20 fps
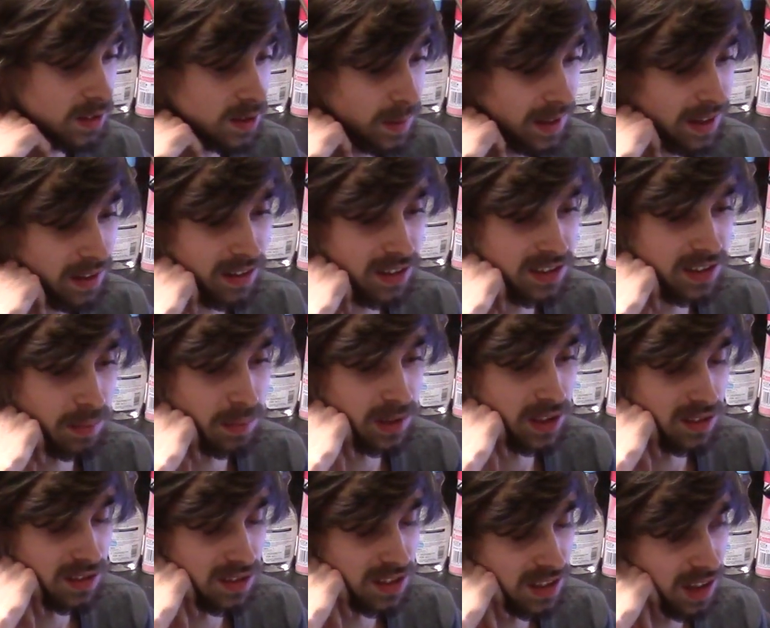speaking of The
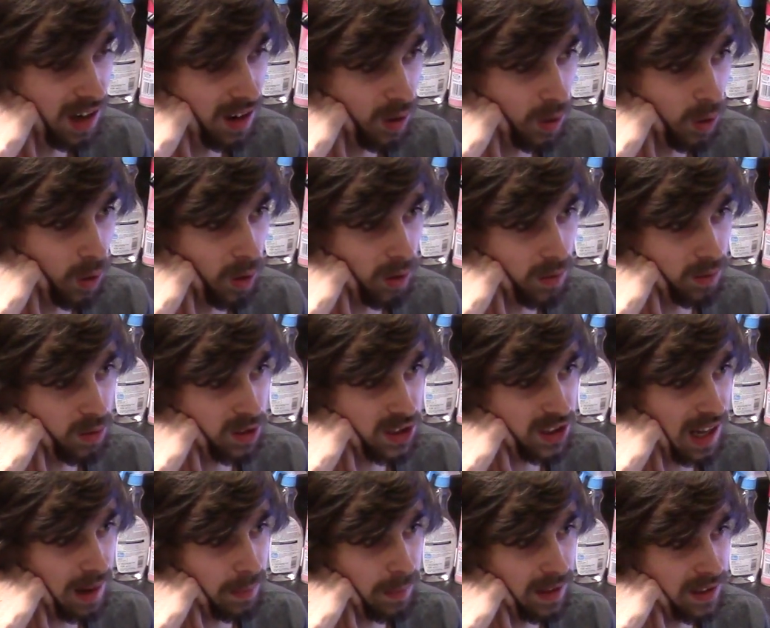Simpsons or
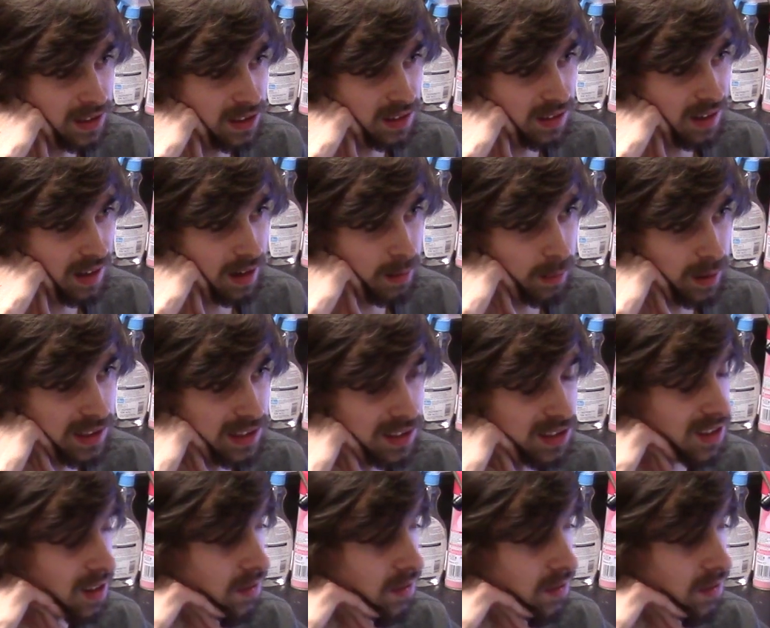just animated